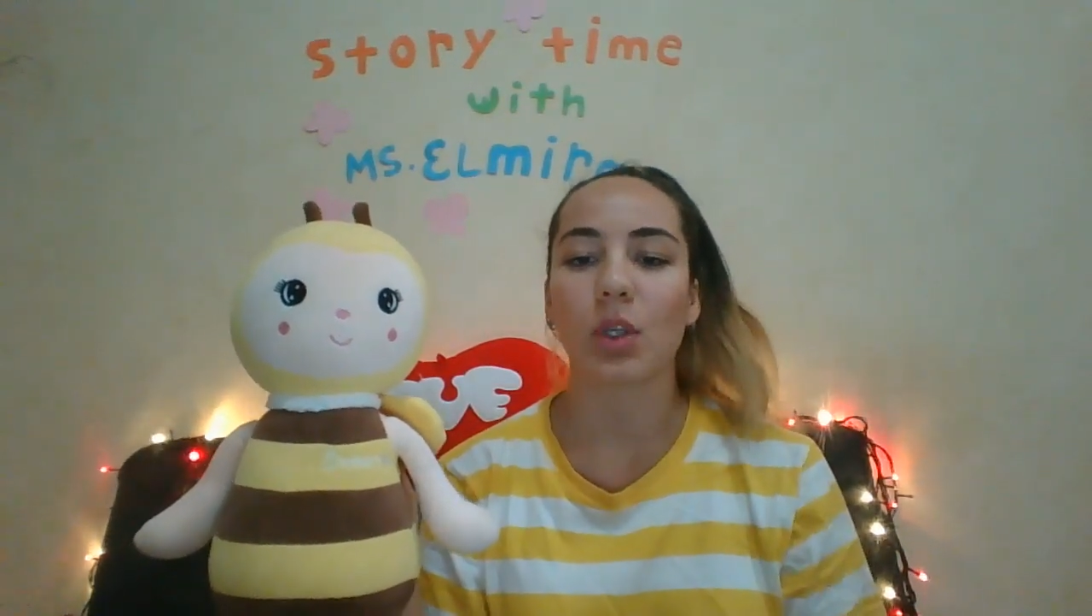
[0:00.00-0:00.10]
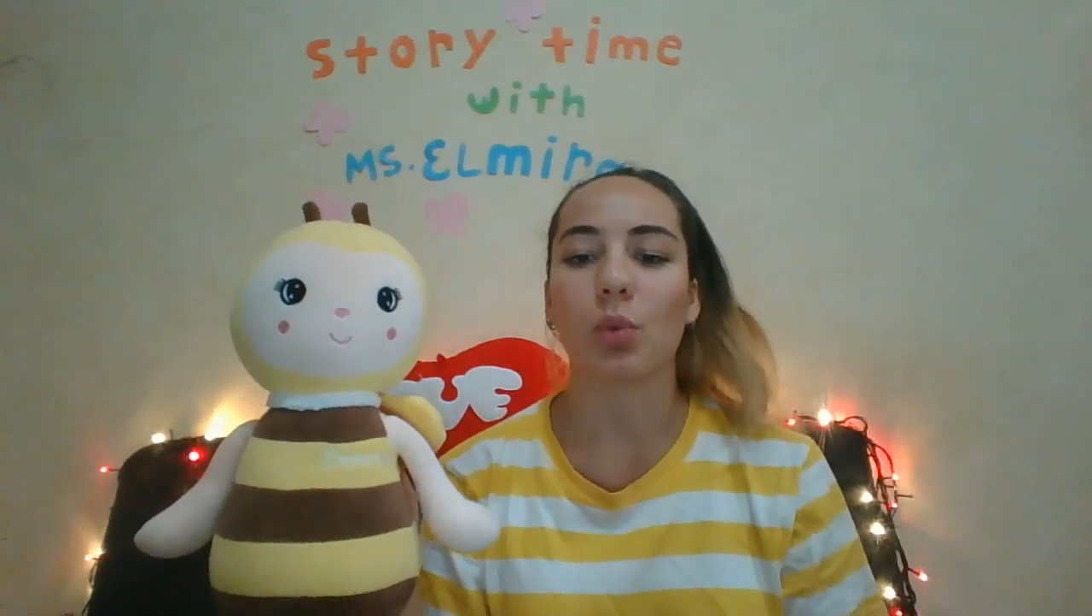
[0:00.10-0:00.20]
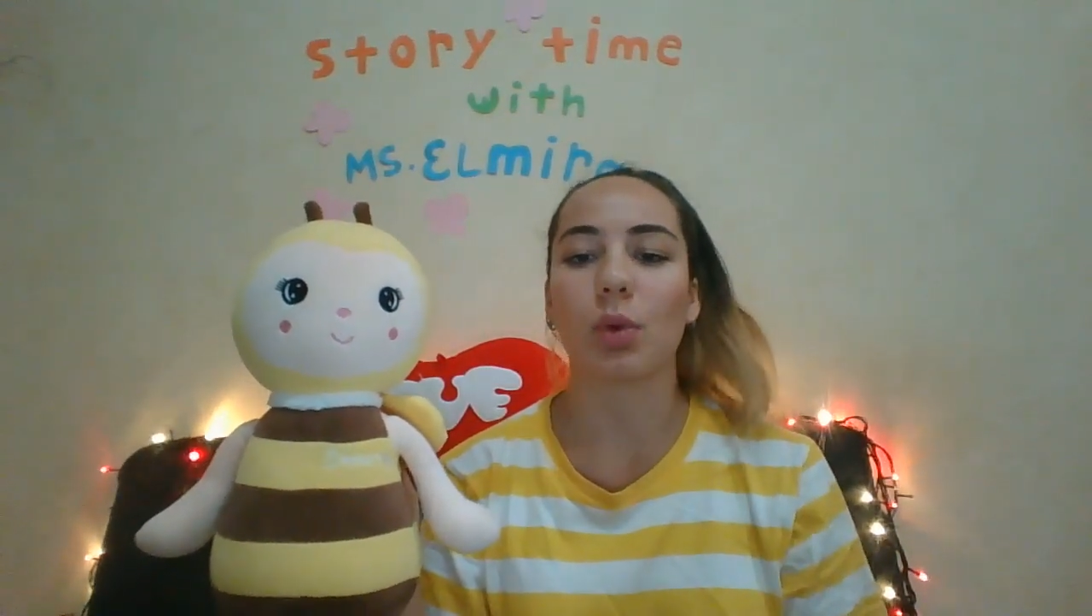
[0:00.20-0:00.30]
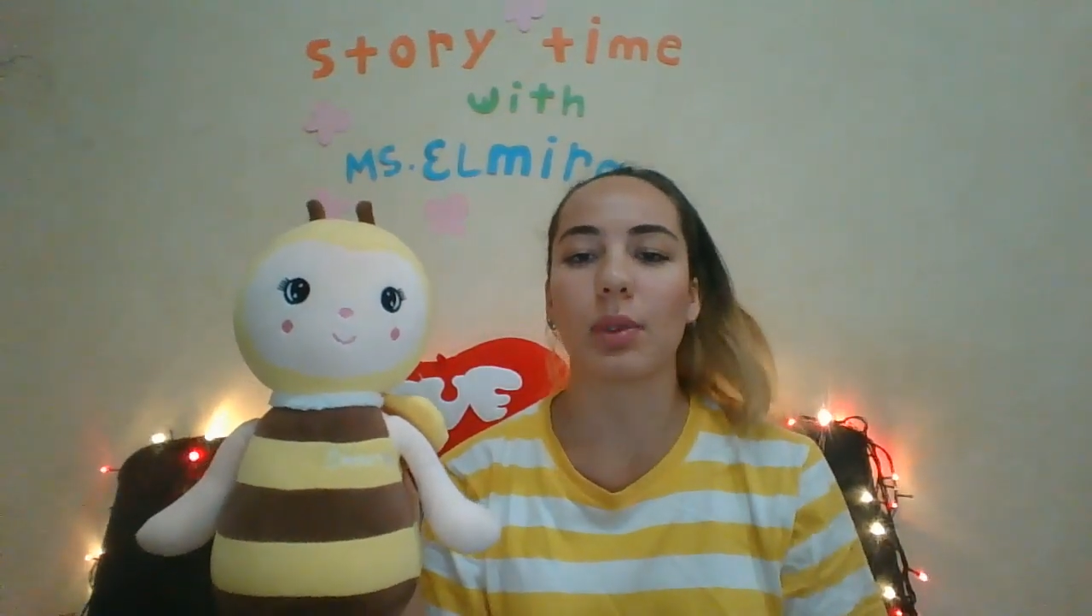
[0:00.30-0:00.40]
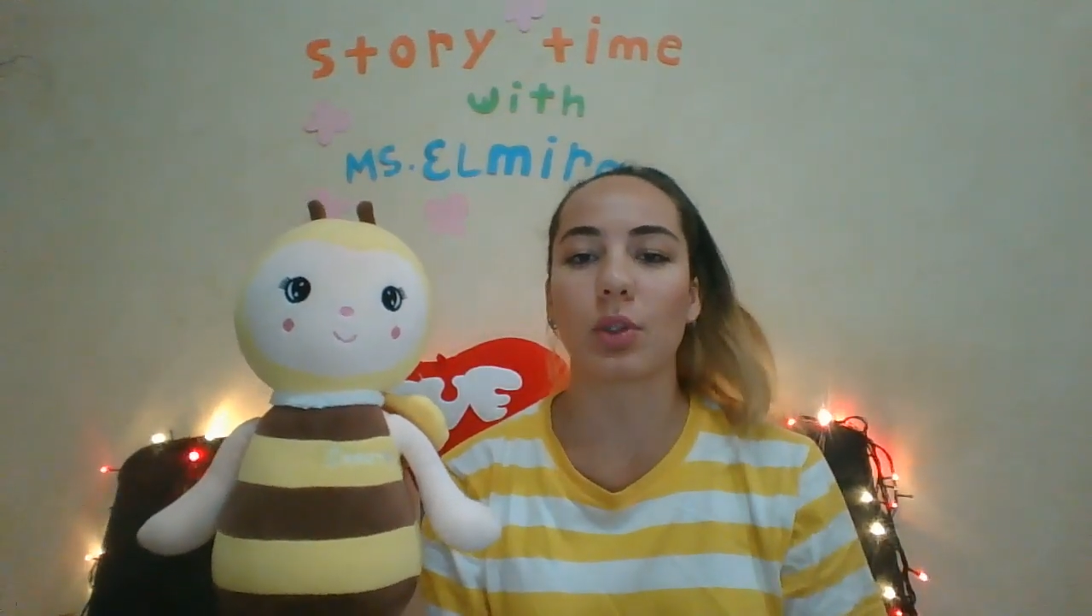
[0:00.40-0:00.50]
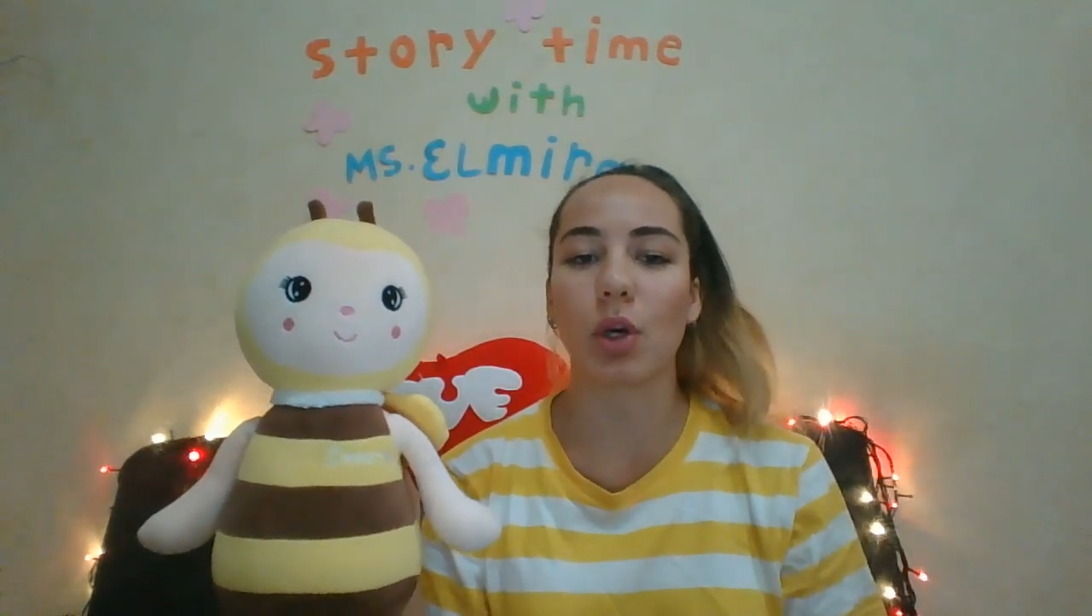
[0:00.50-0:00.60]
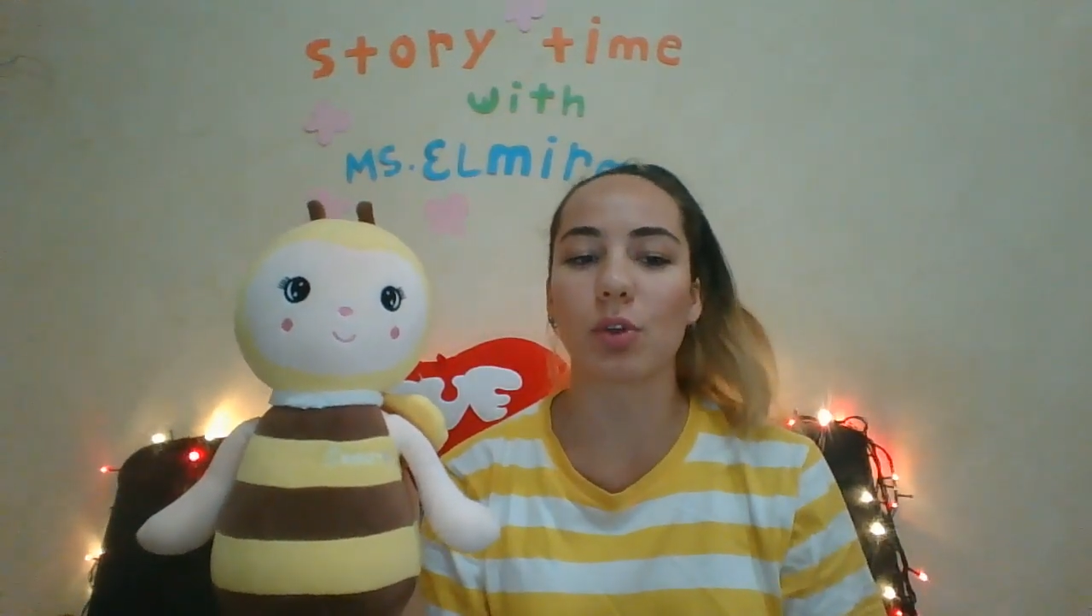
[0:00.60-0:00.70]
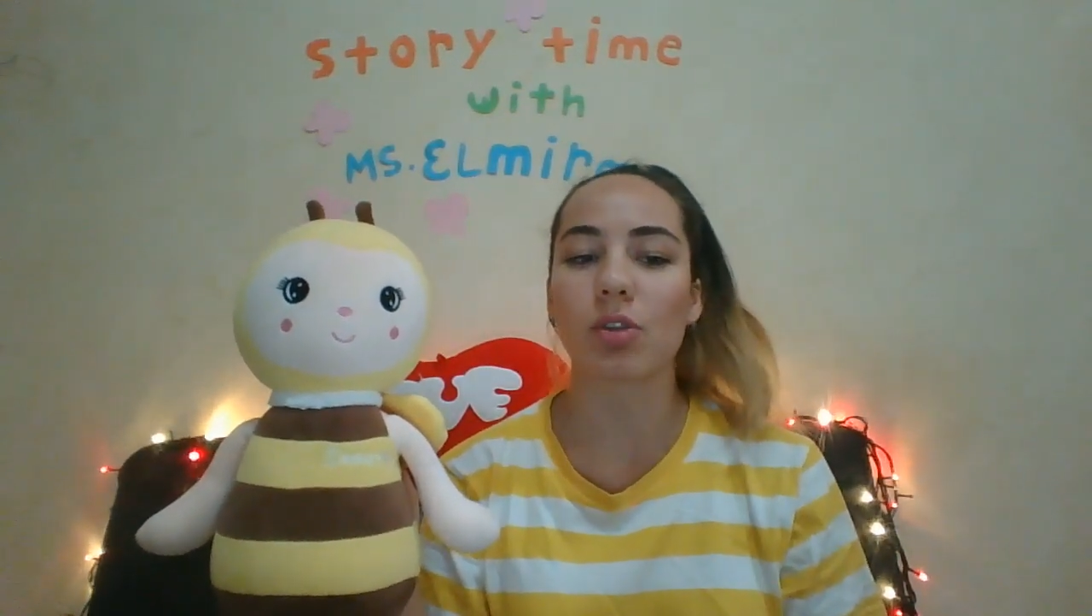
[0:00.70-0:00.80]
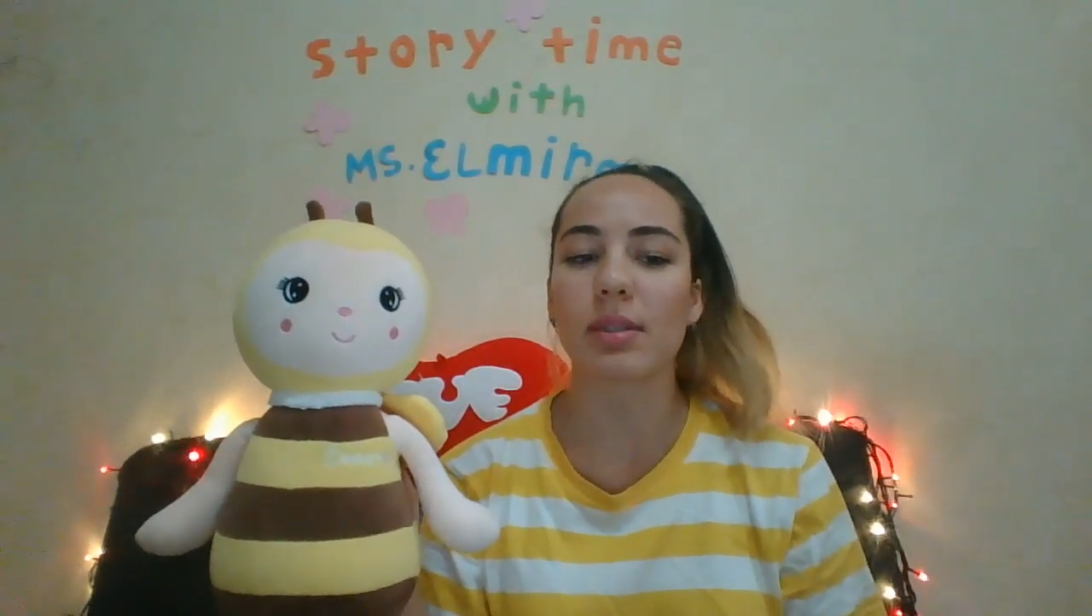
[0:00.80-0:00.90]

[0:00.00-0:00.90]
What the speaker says: We will go to